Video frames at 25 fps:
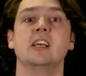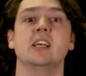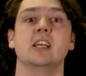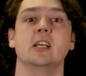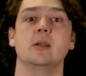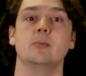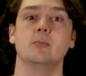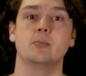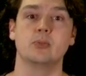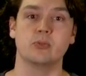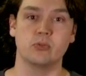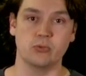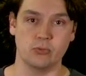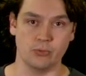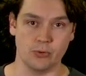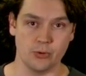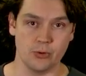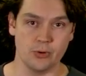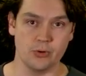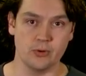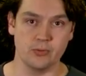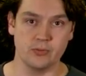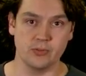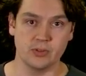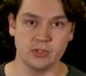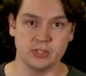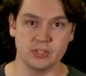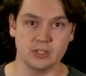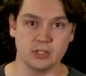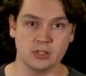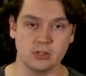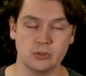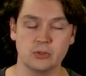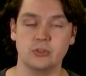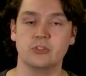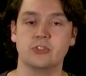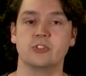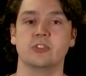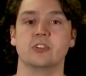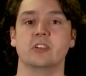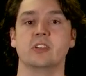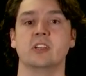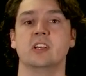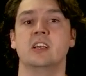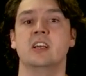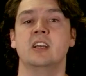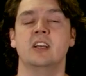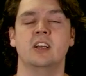improve the solution.